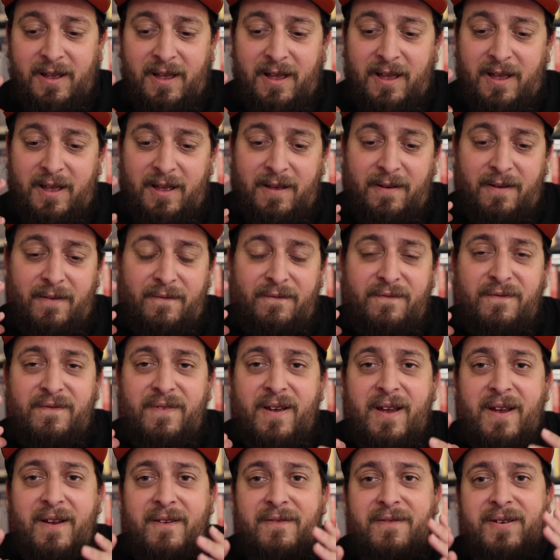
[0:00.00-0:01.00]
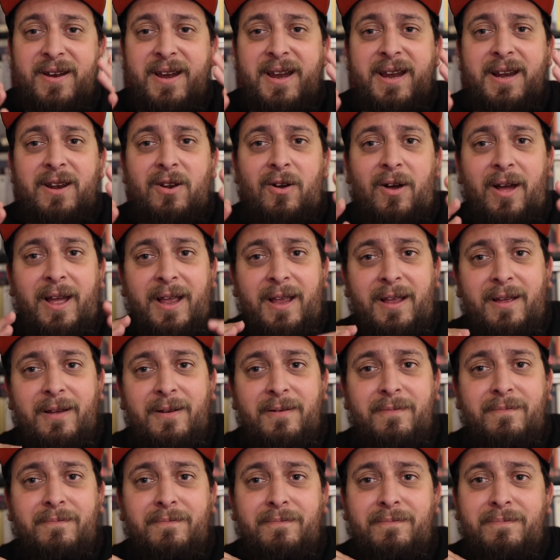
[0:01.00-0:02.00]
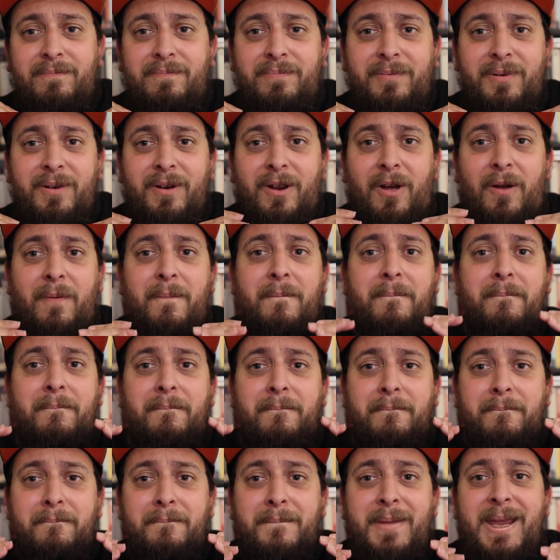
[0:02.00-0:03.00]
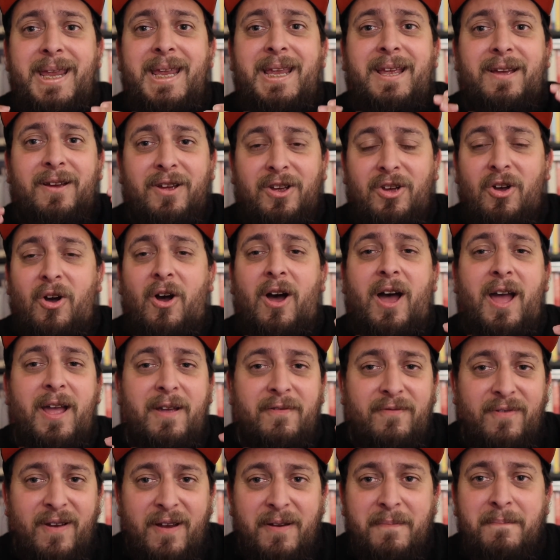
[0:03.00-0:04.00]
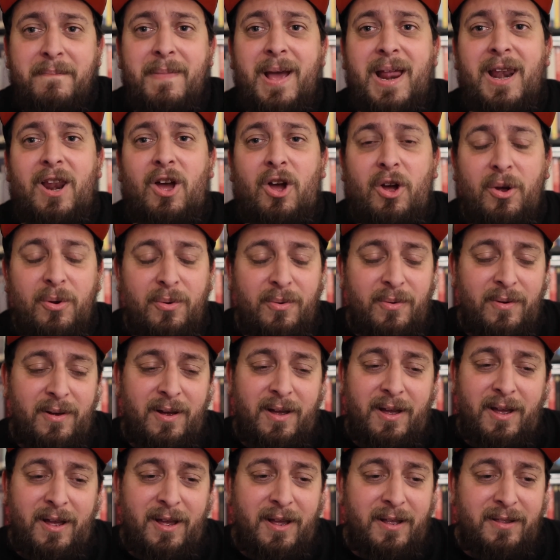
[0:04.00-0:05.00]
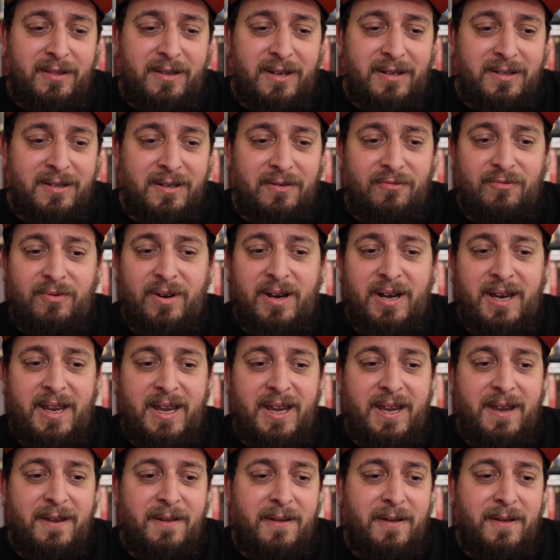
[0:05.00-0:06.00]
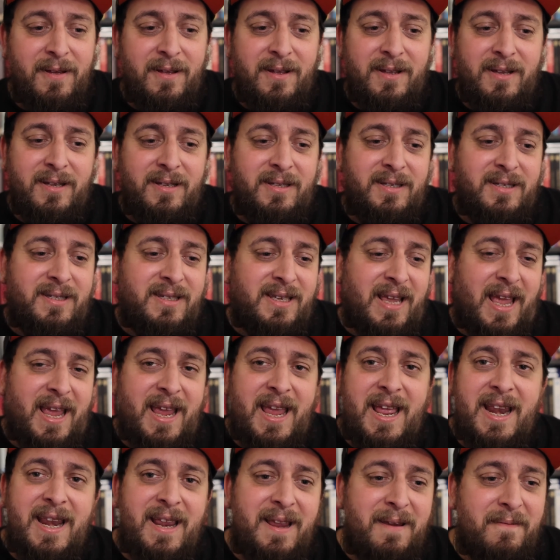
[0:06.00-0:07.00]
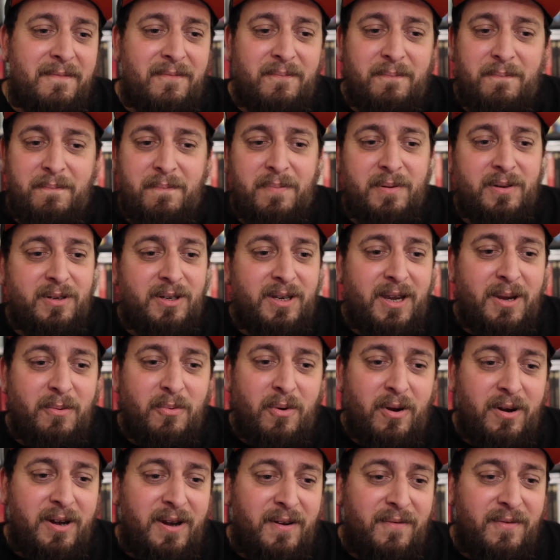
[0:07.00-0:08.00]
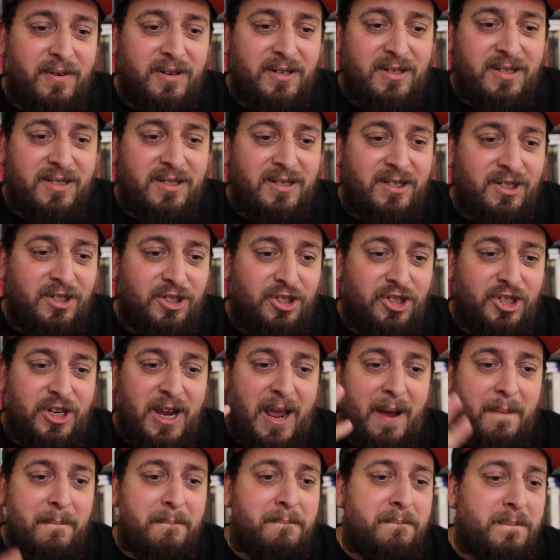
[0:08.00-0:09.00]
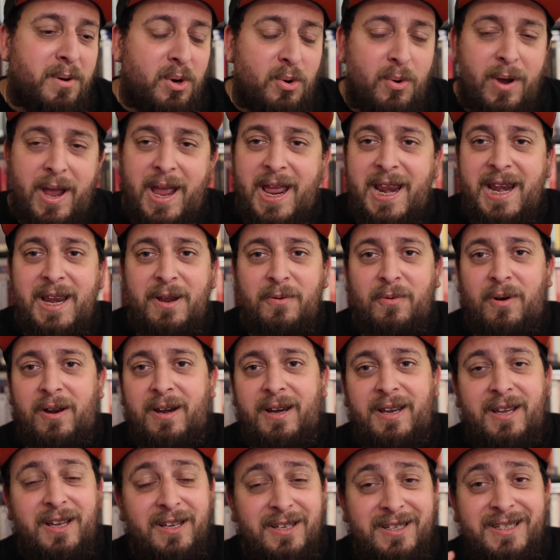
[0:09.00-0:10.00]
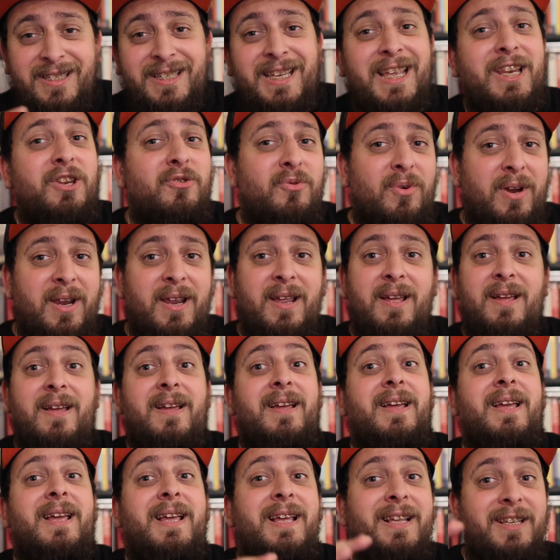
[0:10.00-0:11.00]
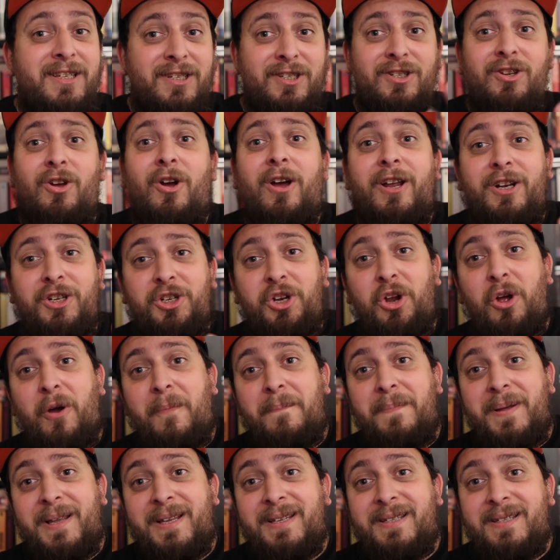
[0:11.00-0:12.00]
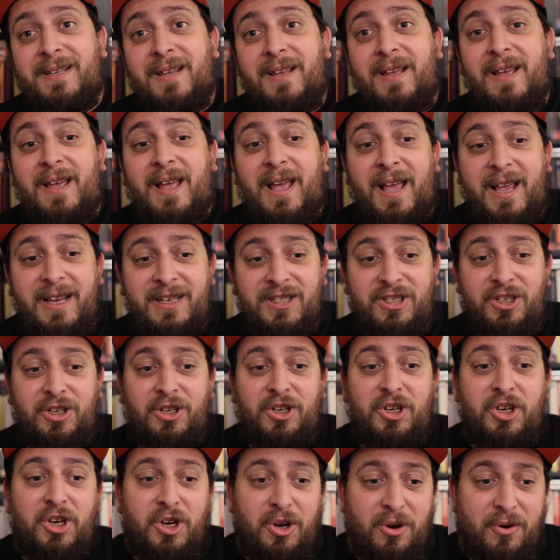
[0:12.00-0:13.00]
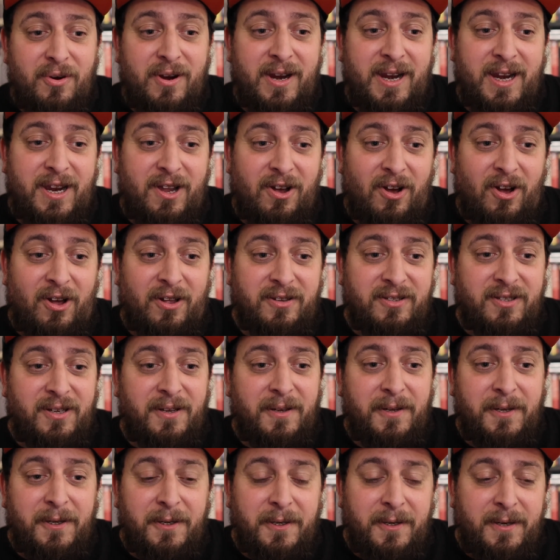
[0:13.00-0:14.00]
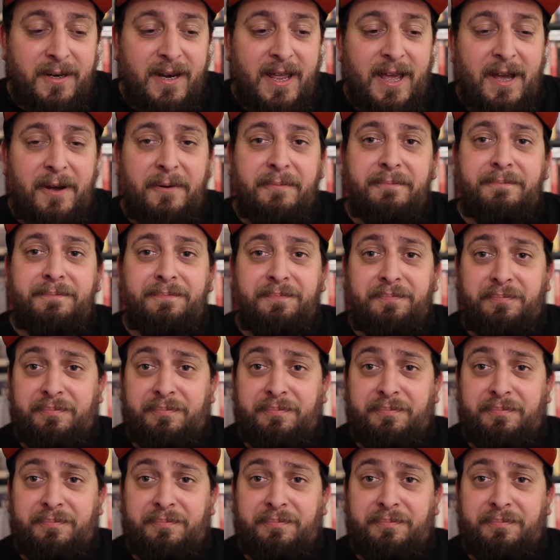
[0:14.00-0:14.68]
very, like, you know, meek guy, very mellow, doesn't really say any, he won't even shout boo at anyone, considering his side job is a security guard. Now,